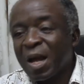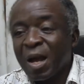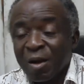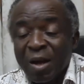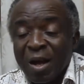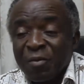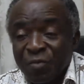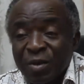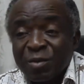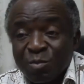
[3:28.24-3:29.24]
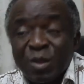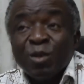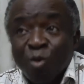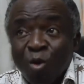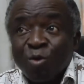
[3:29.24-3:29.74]
I felt being
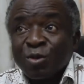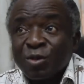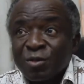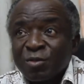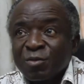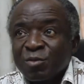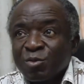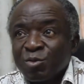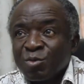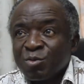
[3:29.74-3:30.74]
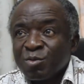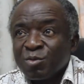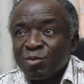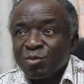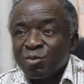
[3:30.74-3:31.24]
called to
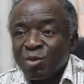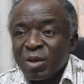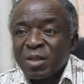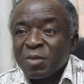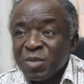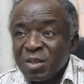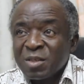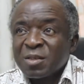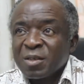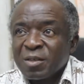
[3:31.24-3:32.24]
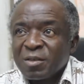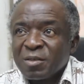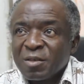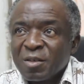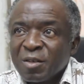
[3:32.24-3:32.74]
join the ministry,
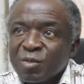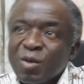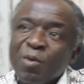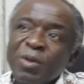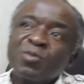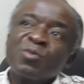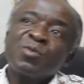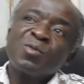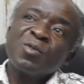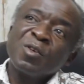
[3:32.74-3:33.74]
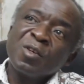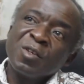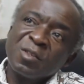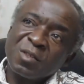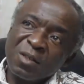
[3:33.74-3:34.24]
so I went to
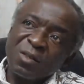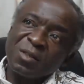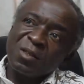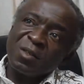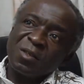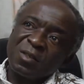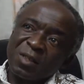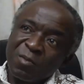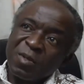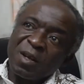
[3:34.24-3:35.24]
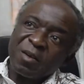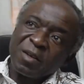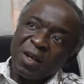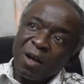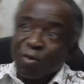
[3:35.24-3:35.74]
Trinity Seminary
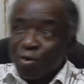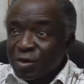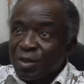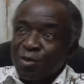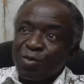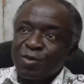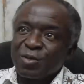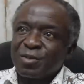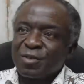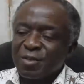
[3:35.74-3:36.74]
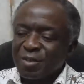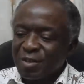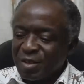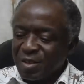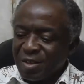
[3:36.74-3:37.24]
across the road.
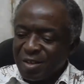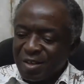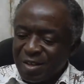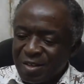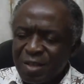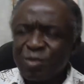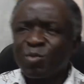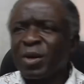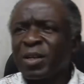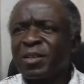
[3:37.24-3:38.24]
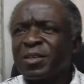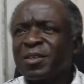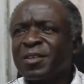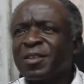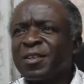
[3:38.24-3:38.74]
These were
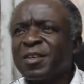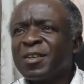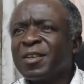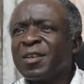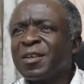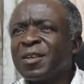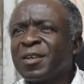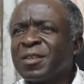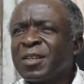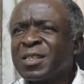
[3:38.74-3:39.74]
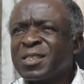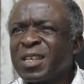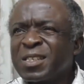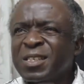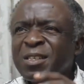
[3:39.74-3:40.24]
the
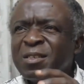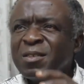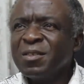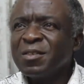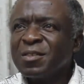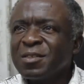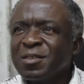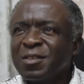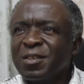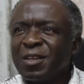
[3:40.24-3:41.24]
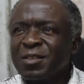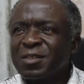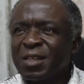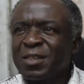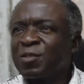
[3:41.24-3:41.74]
searching
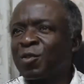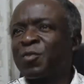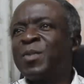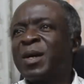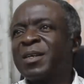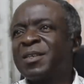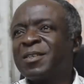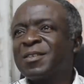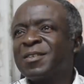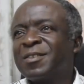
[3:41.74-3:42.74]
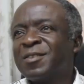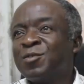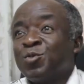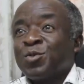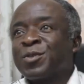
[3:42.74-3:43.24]
stages of my
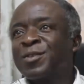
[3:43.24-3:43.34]
youth.